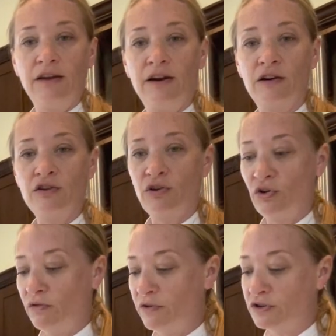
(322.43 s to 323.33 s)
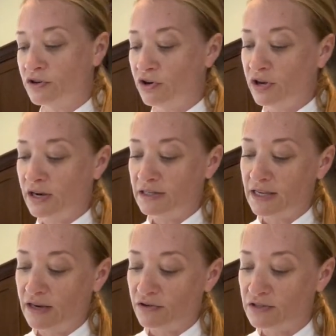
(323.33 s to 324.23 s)
in our turnover. So you're going to
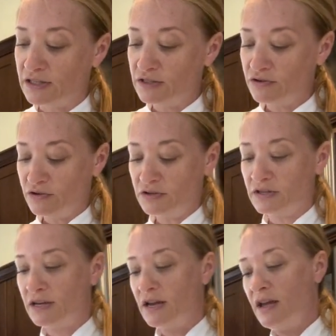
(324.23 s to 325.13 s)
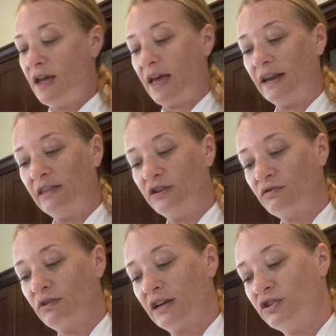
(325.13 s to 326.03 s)
take your scissors, and in the
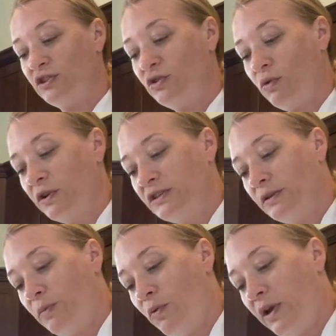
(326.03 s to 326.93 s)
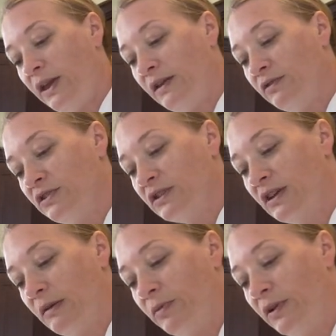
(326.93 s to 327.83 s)
direction towards the point, you're just
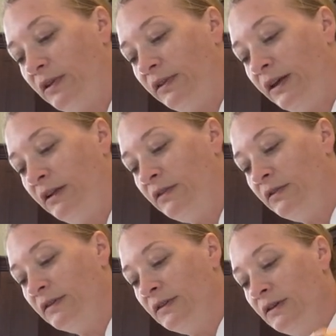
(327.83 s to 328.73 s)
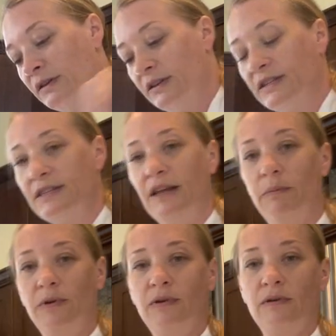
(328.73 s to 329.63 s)
going to put a little snip.